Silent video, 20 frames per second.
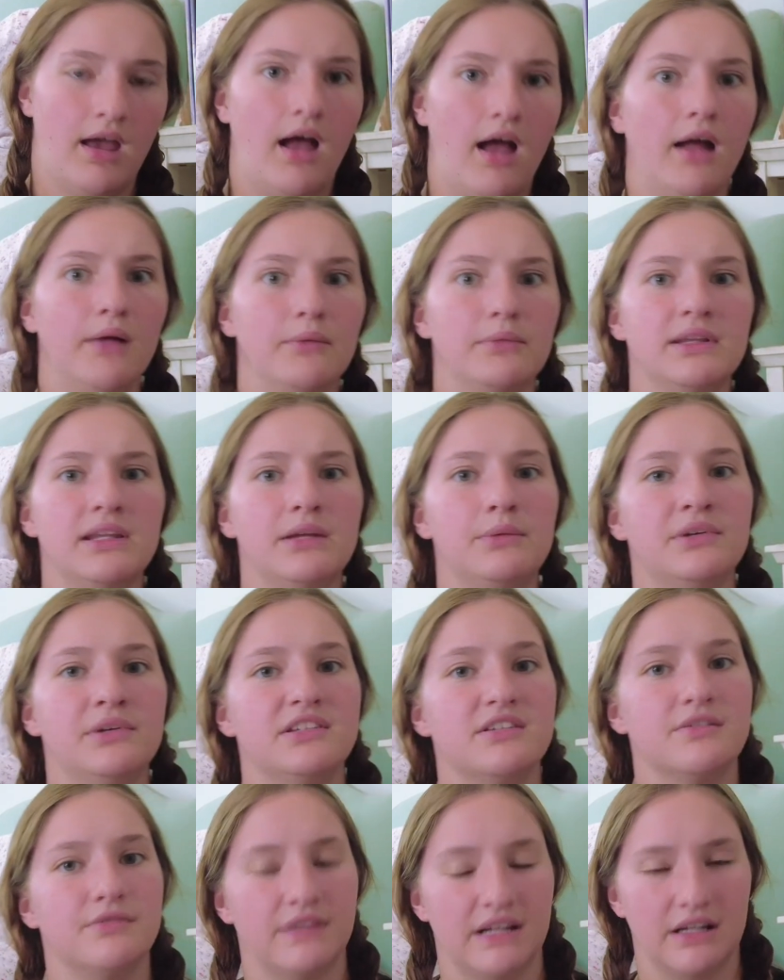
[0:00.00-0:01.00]
I really want
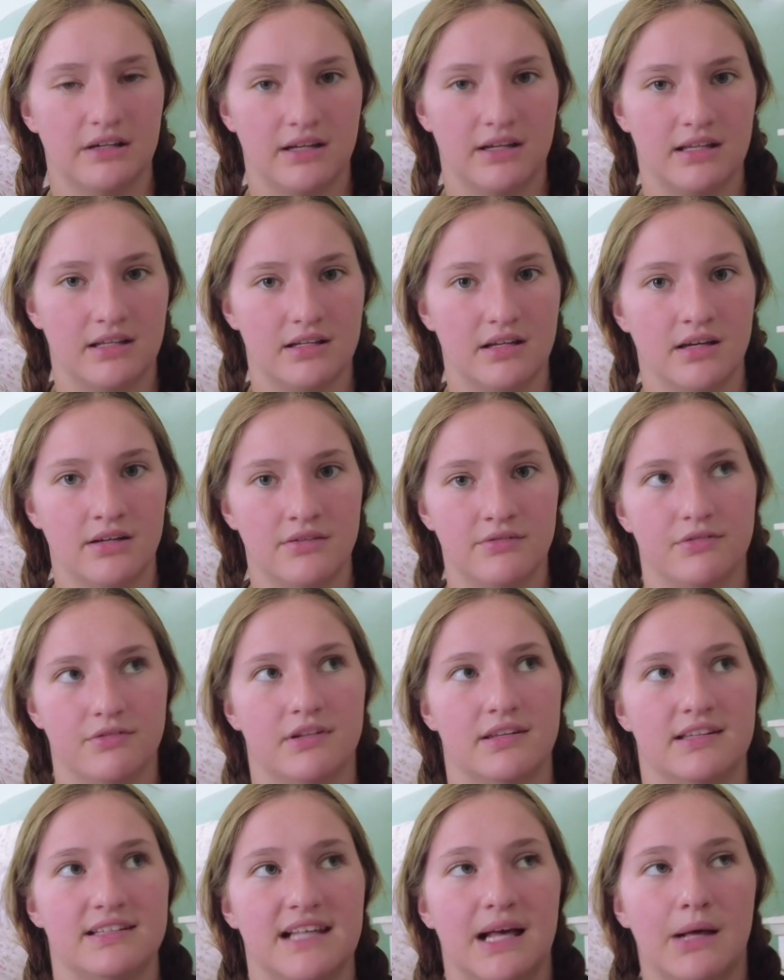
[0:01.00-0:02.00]
to variant hunt for
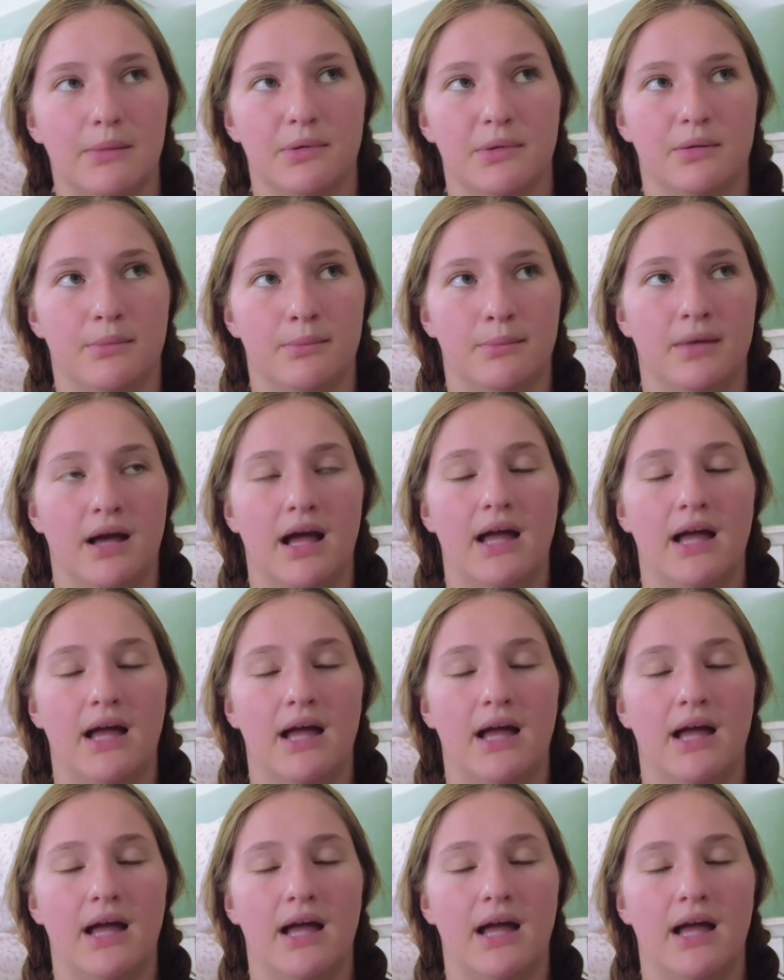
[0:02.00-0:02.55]
this album.